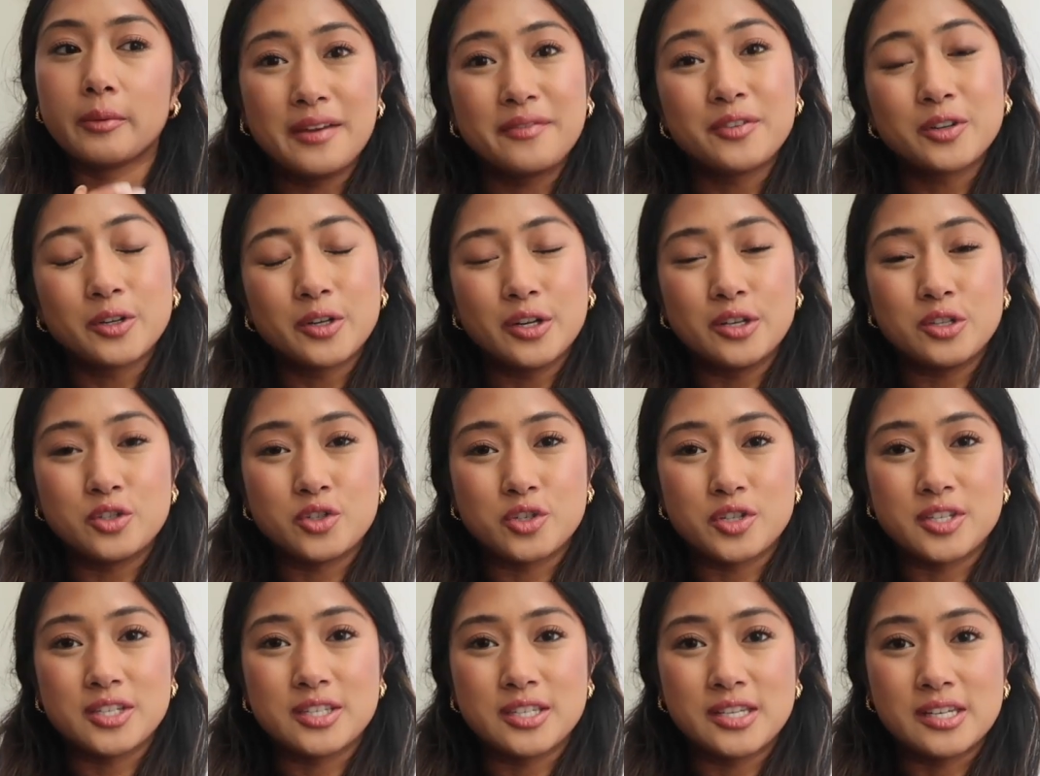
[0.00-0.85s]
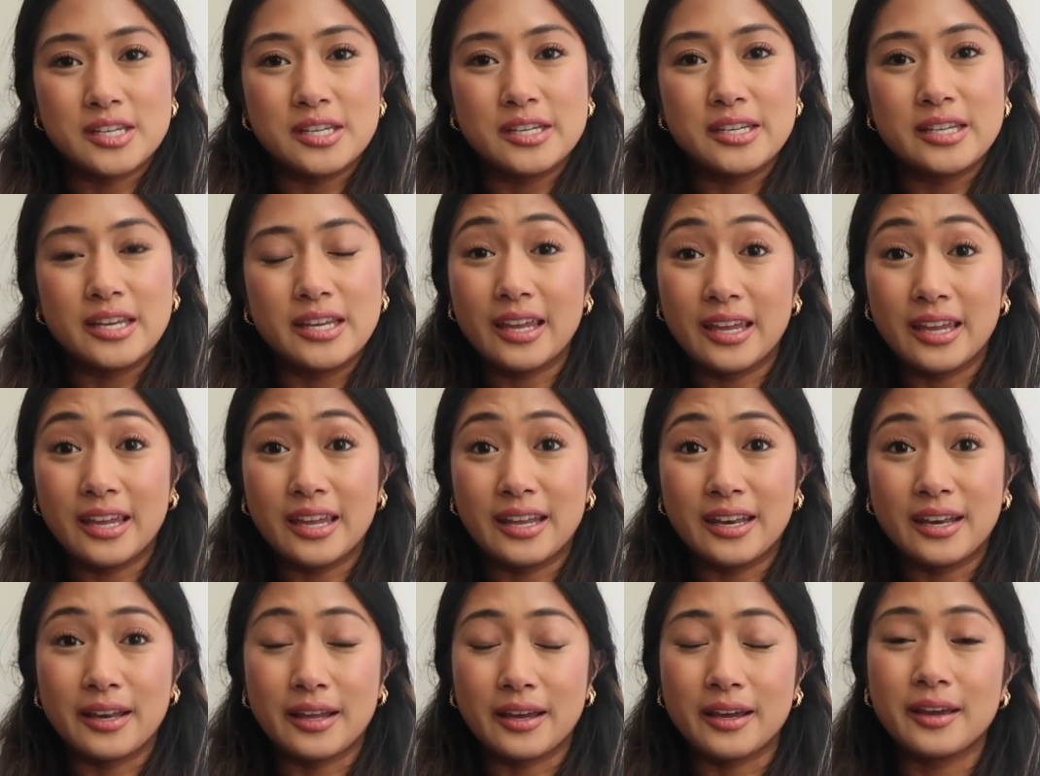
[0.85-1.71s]
If you're interested
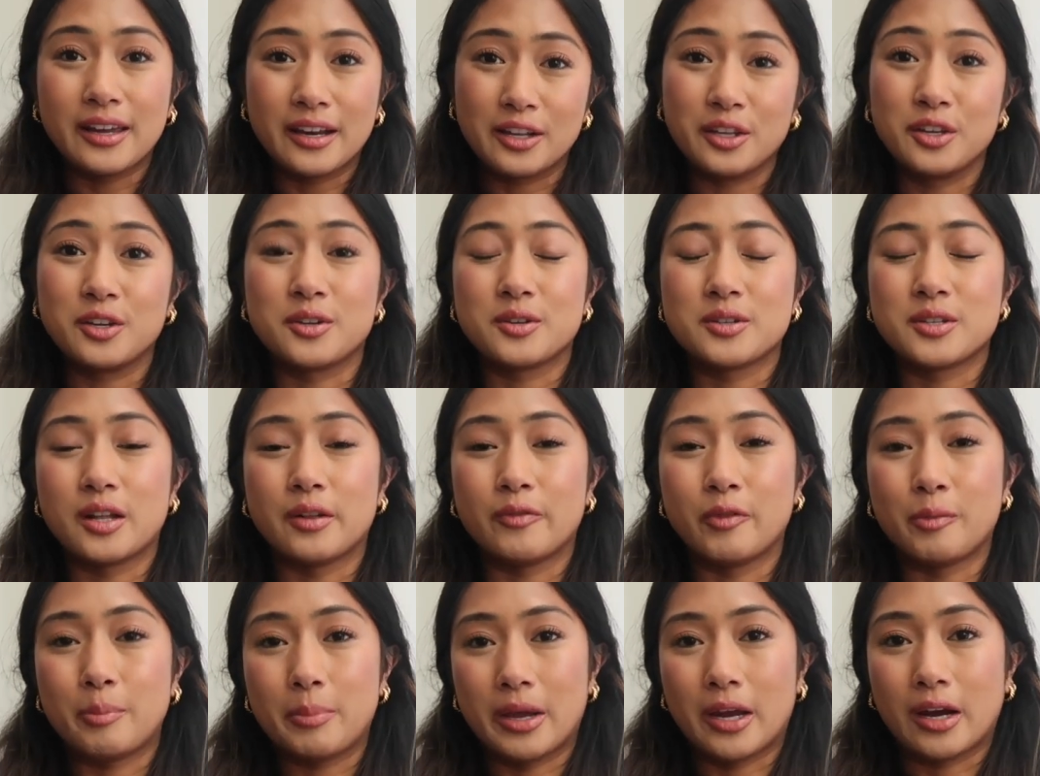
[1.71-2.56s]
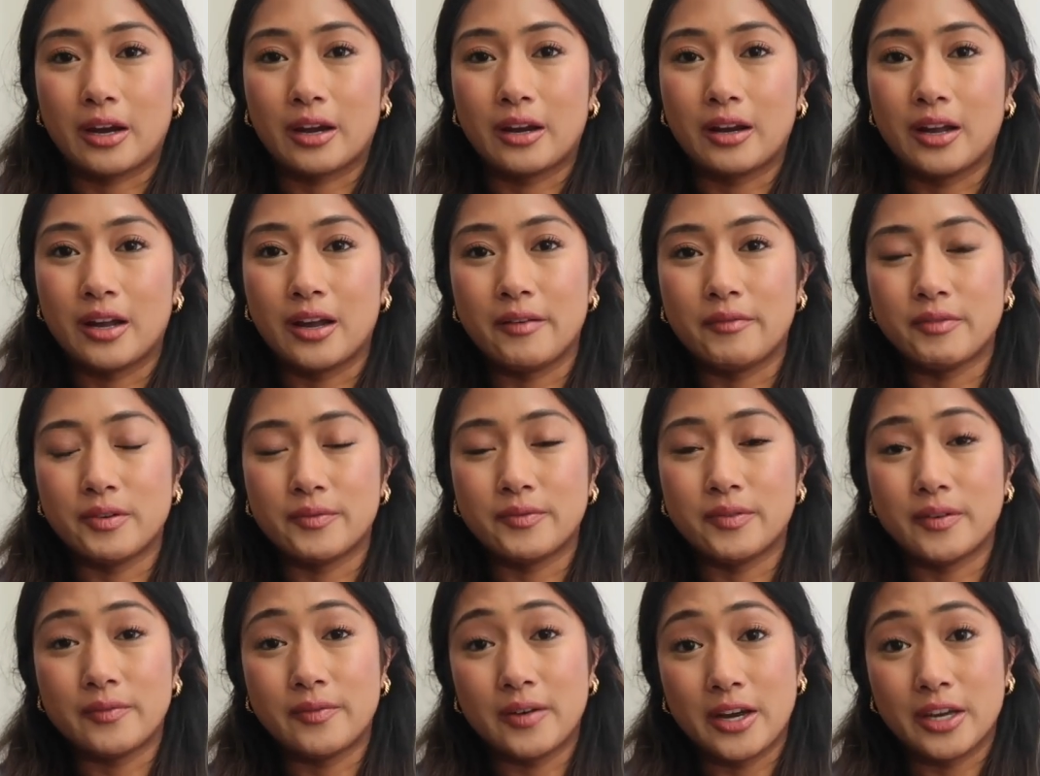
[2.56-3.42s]
in getting yourself a pair of
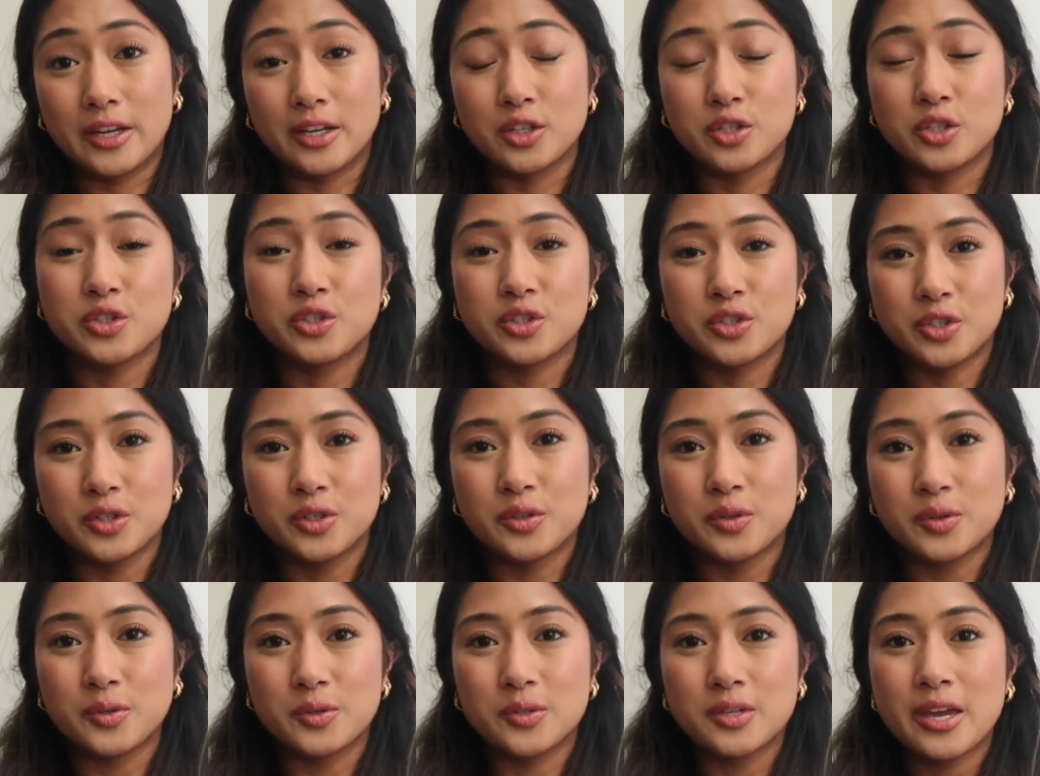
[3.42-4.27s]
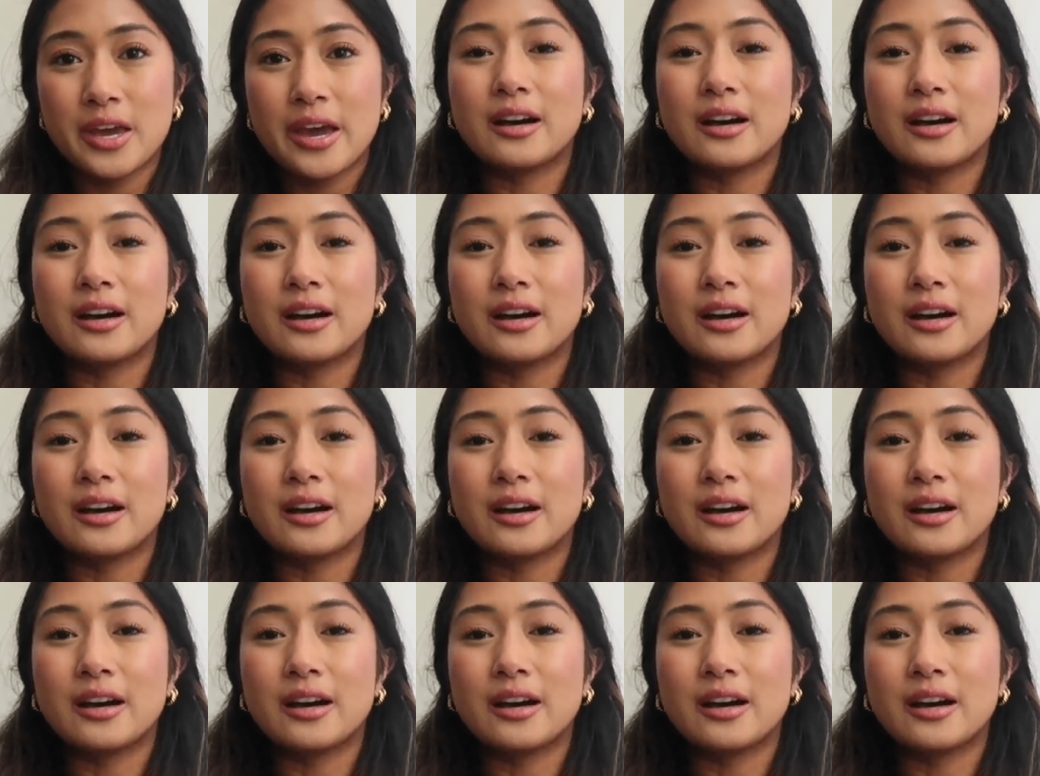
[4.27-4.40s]
Vivaia shoes,